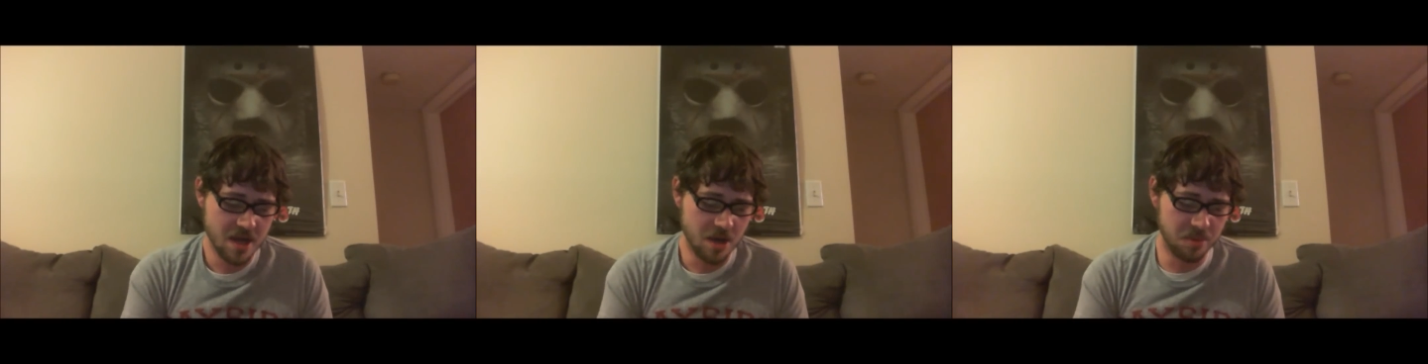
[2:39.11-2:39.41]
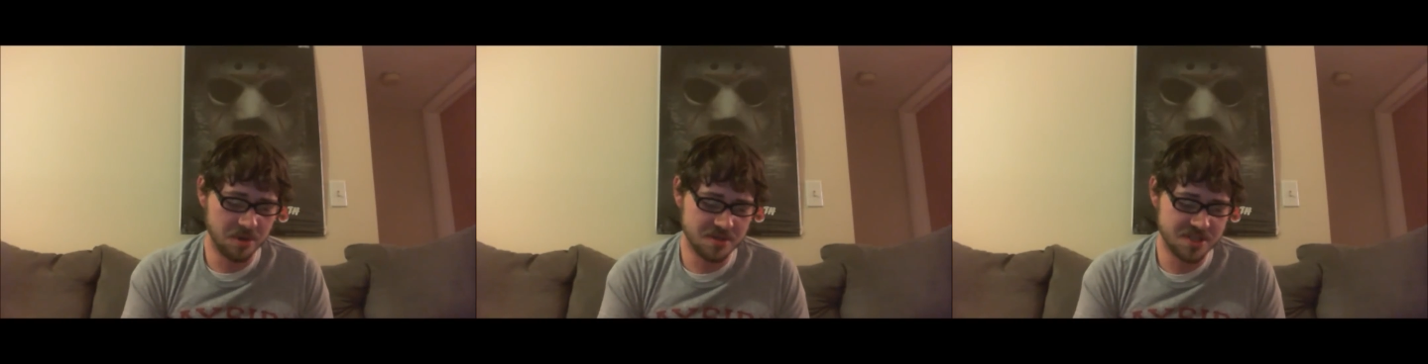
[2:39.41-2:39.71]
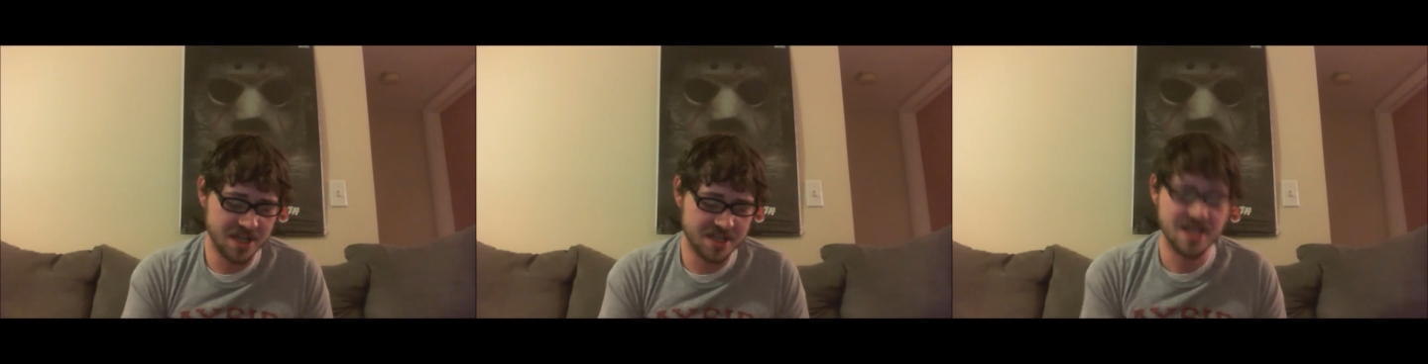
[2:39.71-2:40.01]
And Booker
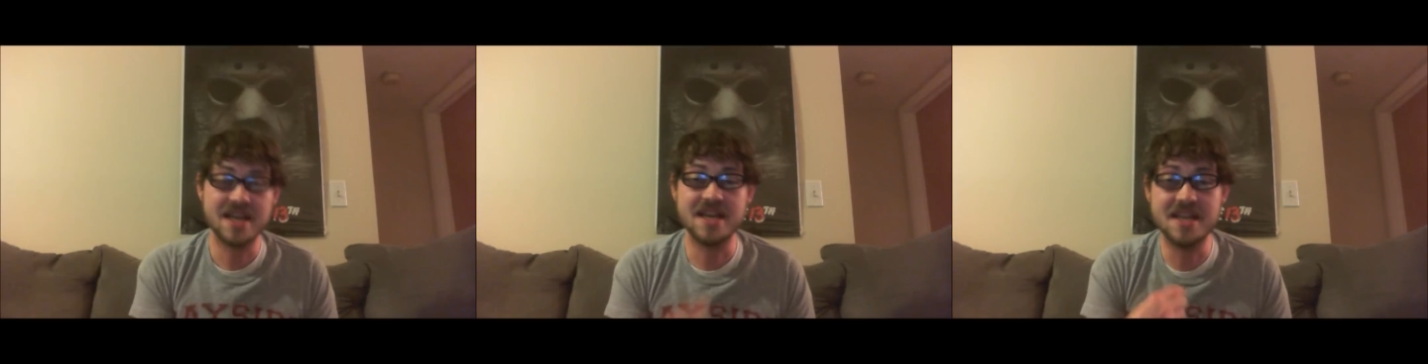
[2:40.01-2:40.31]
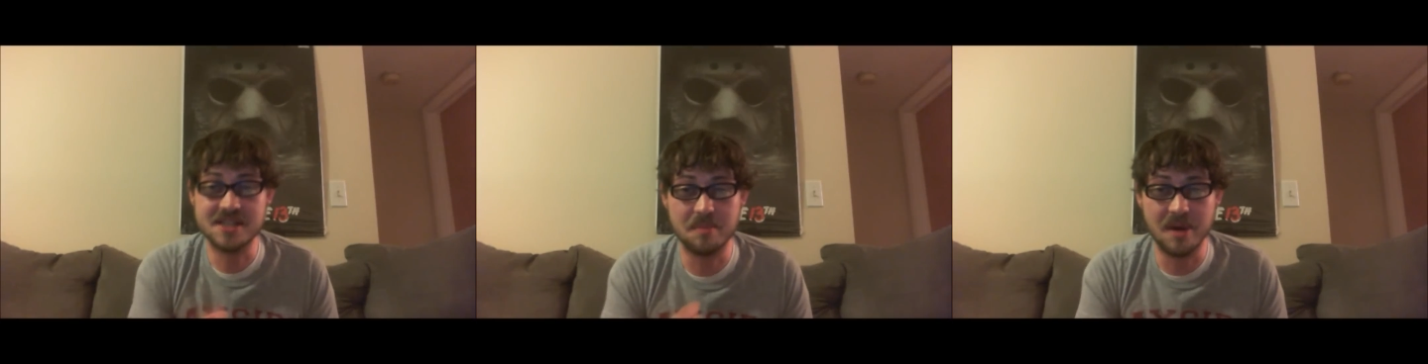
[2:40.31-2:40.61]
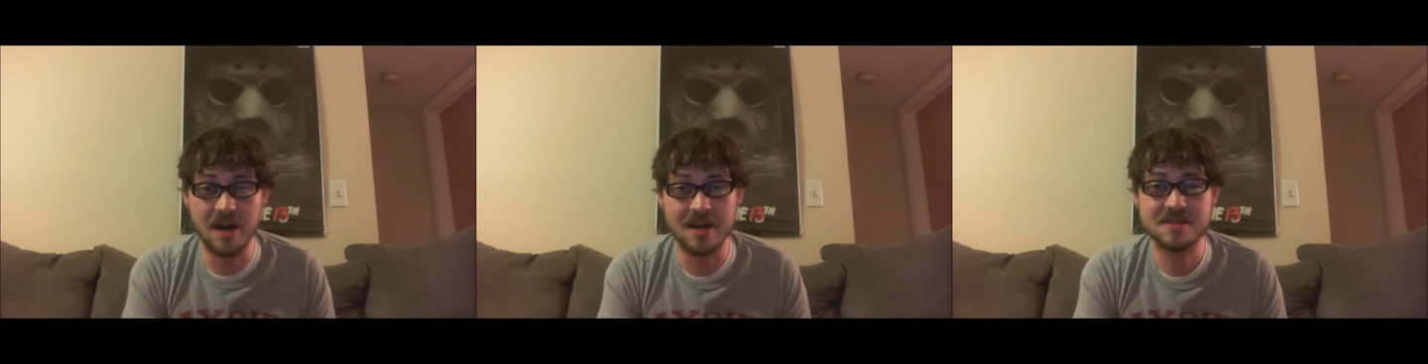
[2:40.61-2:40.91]
says, "He's the
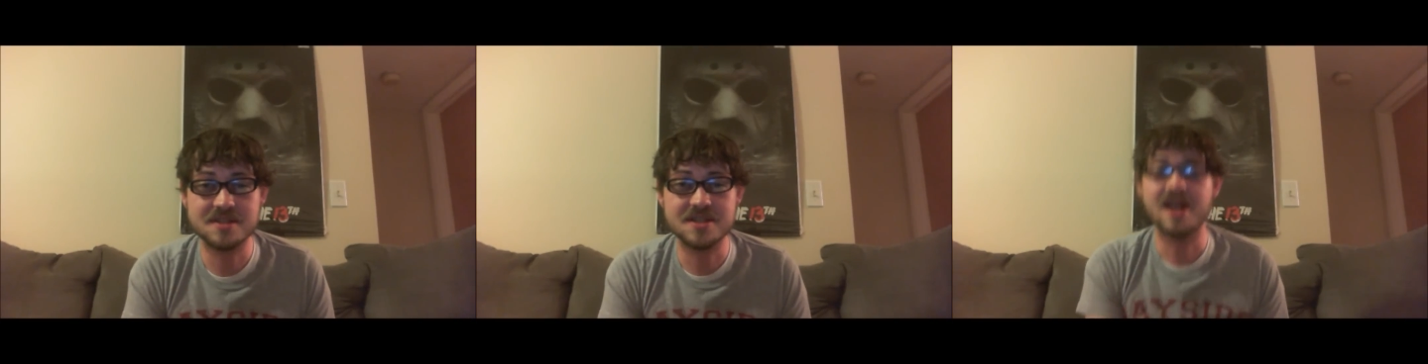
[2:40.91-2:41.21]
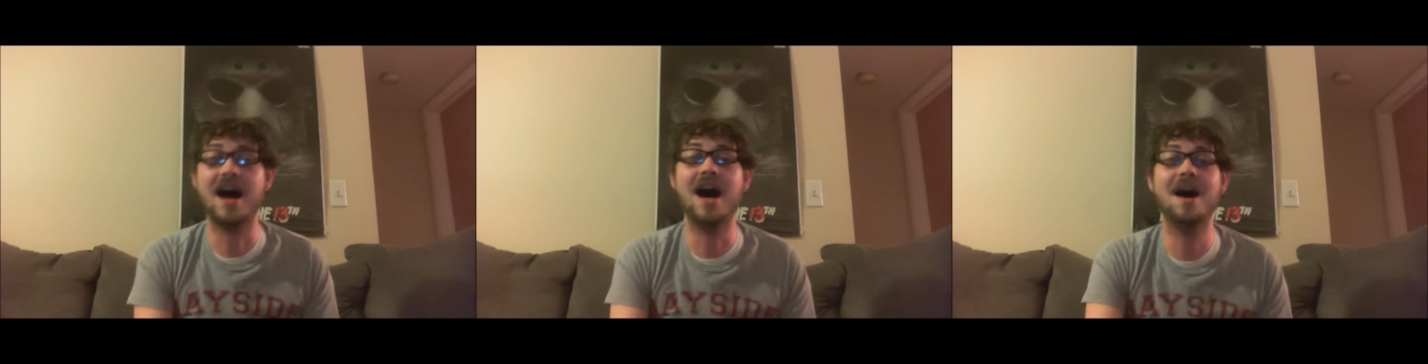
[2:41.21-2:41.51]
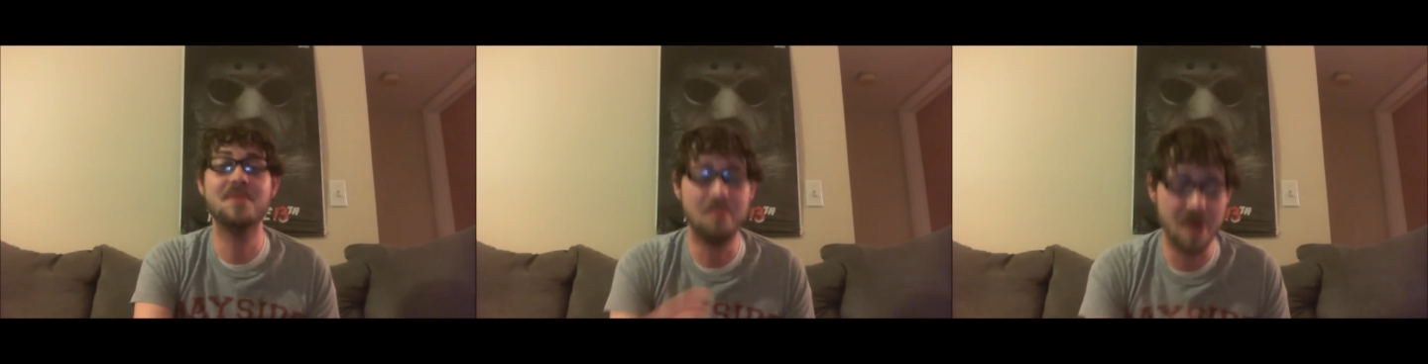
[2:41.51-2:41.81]
boss.
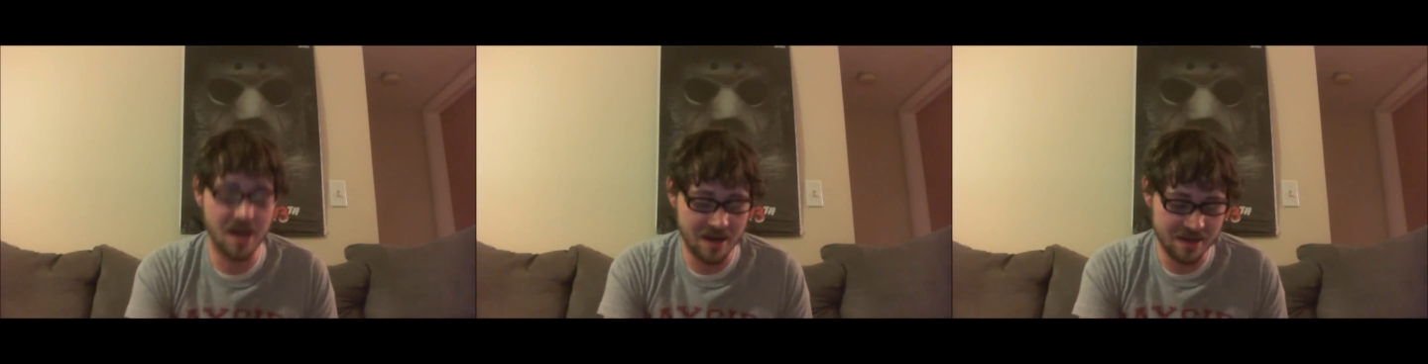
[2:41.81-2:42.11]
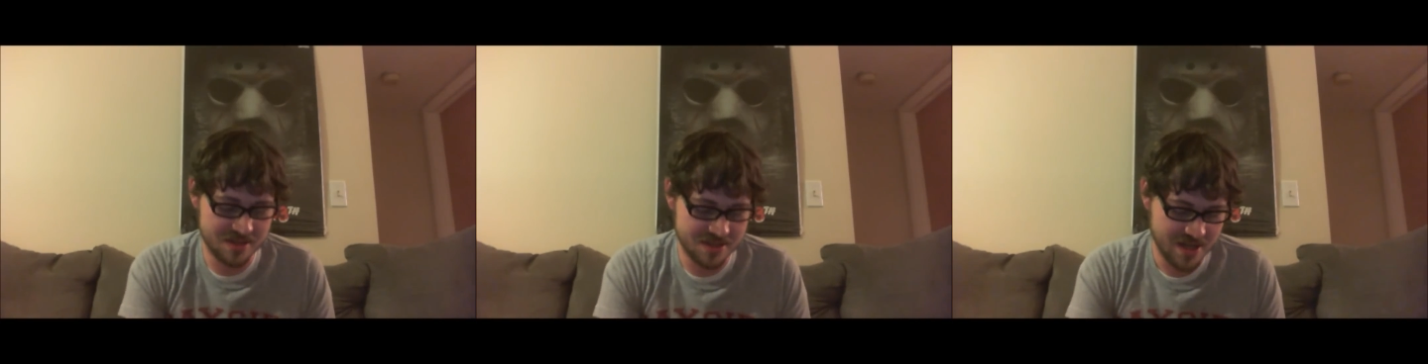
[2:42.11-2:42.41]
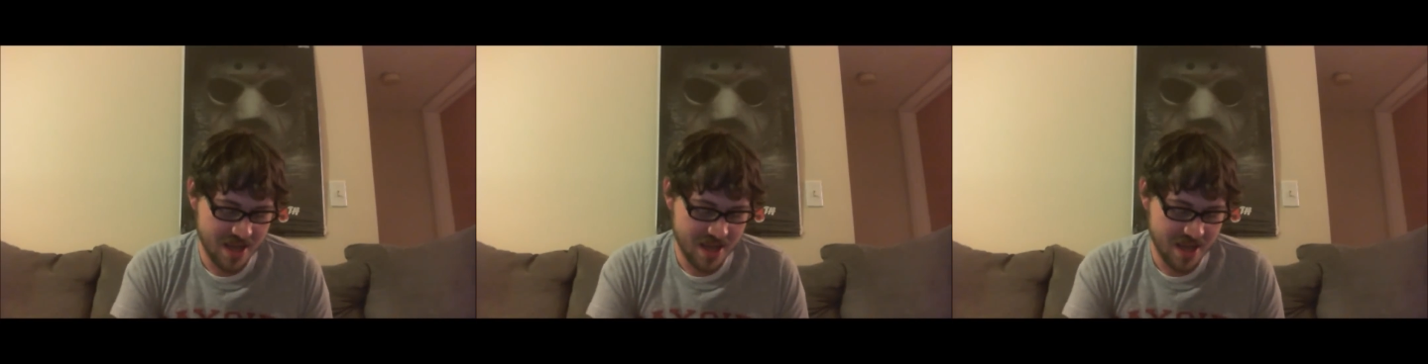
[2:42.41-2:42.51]
I'm the boss."